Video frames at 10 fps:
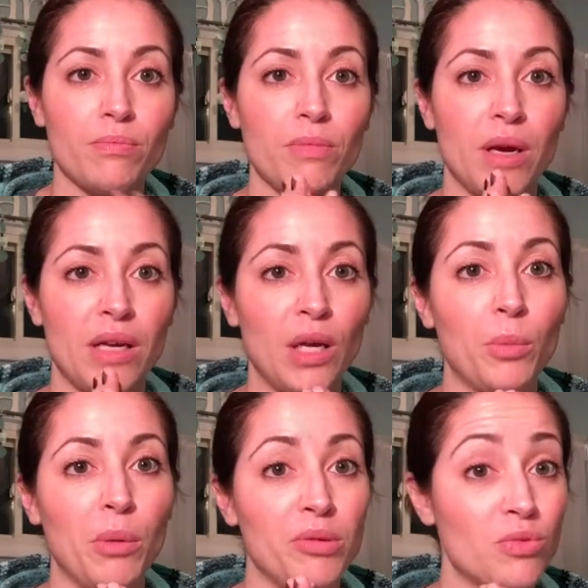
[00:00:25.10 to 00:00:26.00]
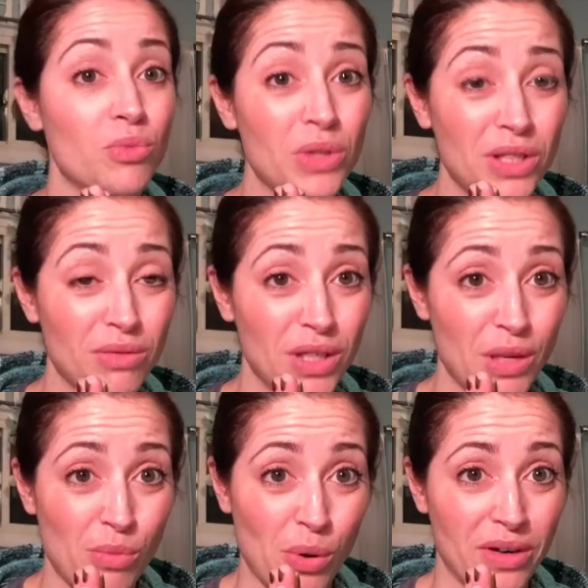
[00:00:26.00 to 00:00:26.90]
Nail prep is really, really
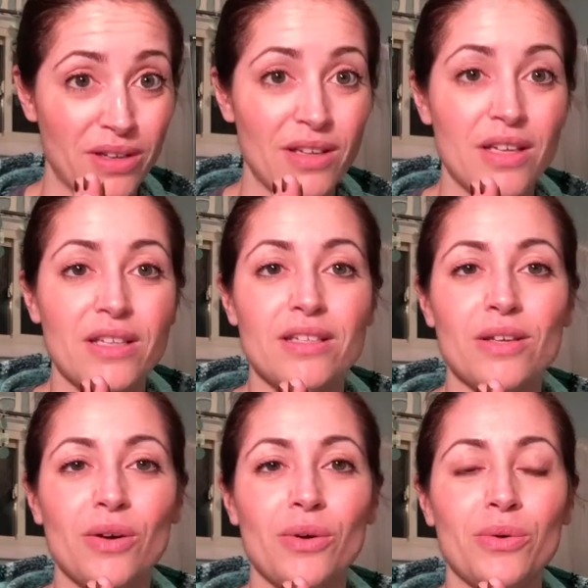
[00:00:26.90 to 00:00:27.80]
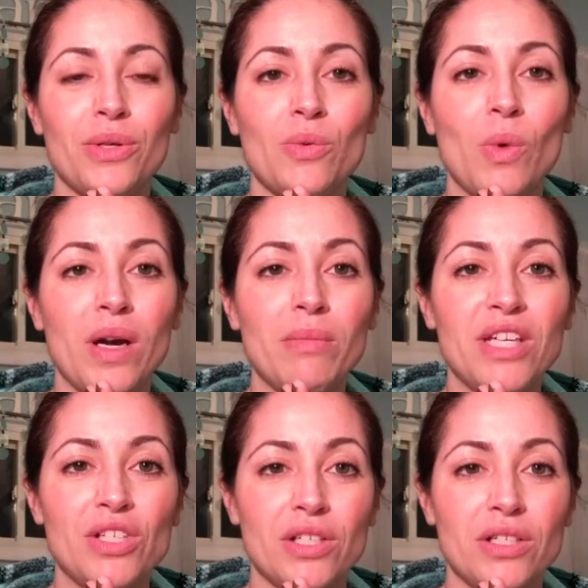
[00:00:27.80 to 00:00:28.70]
important. So you want to
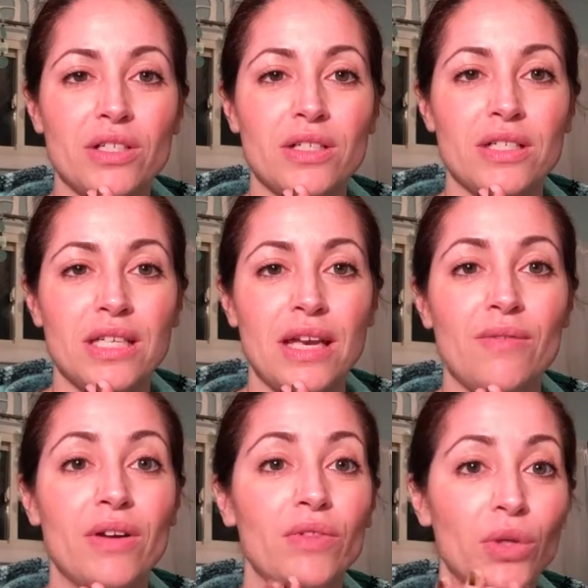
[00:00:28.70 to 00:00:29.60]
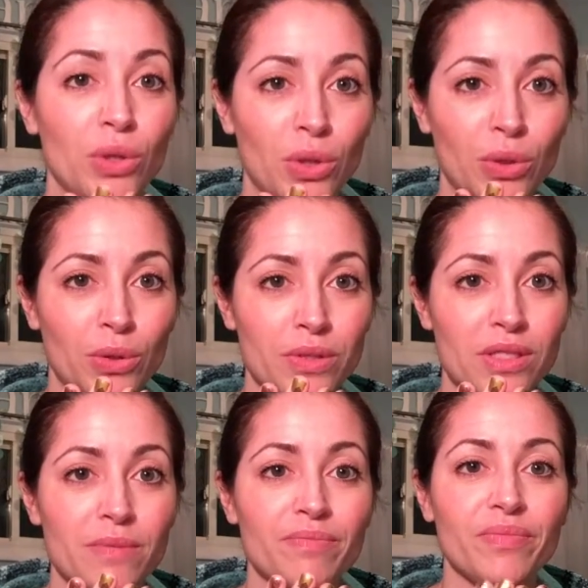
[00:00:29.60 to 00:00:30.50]
make sure to get rid of your
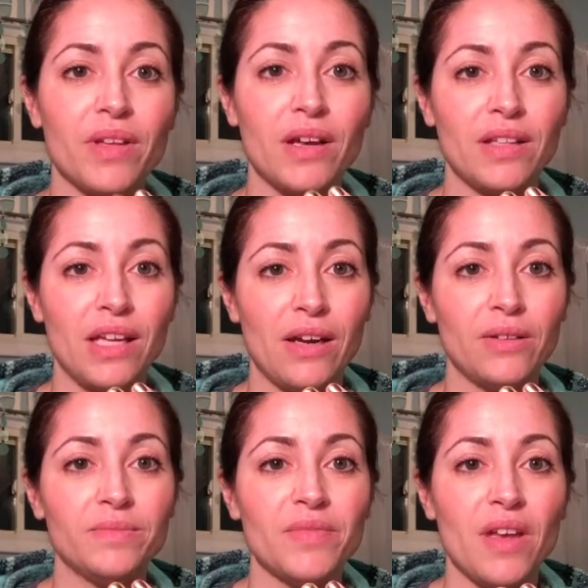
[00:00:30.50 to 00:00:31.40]
cuticles on the nail.